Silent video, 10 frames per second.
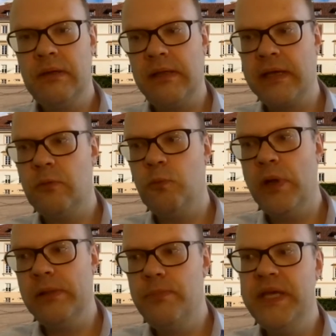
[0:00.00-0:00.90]
like
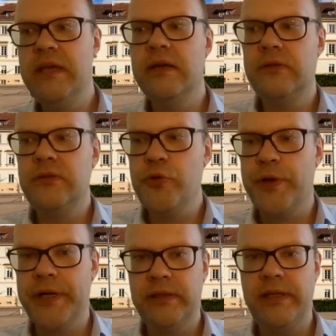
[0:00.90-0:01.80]
well-being
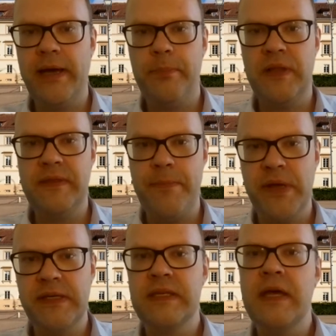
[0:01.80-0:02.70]
during the
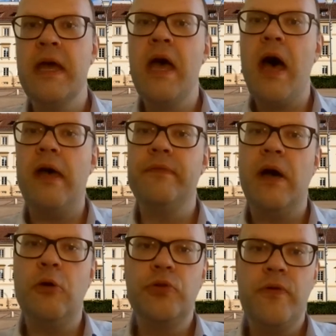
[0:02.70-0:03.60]
pandemics, and
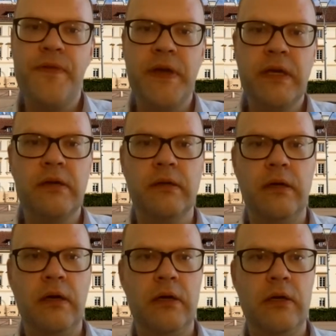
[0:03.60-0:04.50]
how do you think
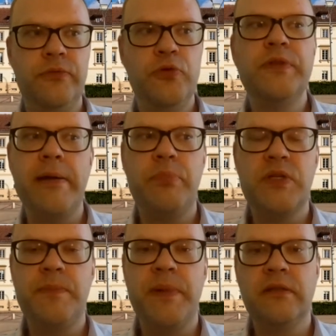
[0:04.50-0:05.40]
do time
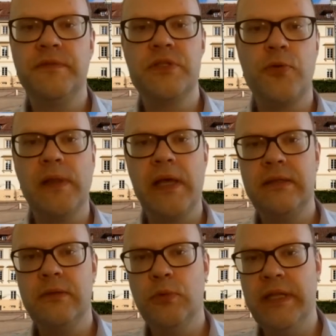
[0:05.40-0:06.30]
perspective is
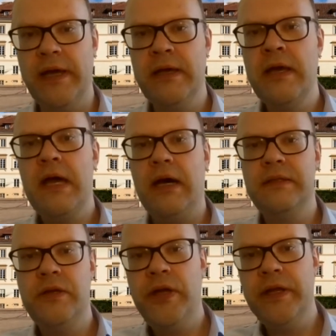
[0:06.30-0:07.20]
related with the
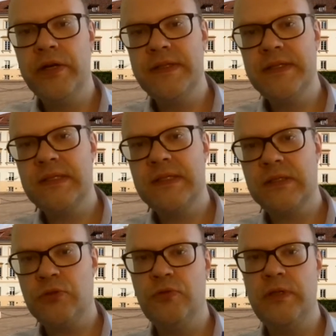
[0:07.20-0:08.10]
adherence
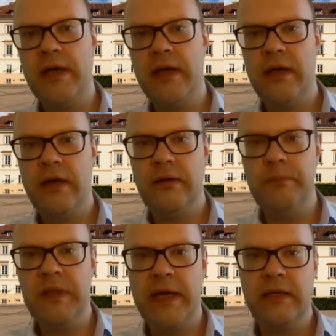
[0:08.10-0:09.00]
to
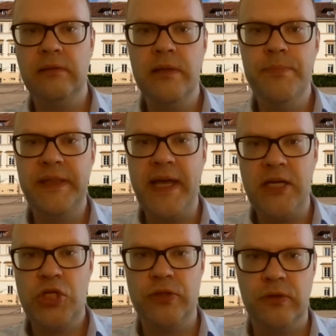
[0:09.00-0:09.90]
the like
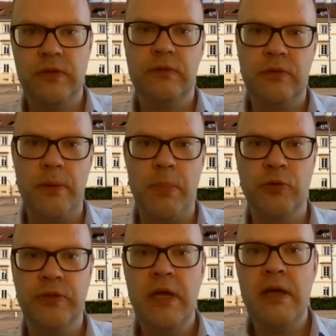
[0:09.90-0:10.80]
limitation
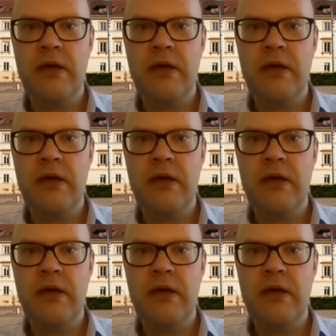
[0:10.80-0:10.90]
about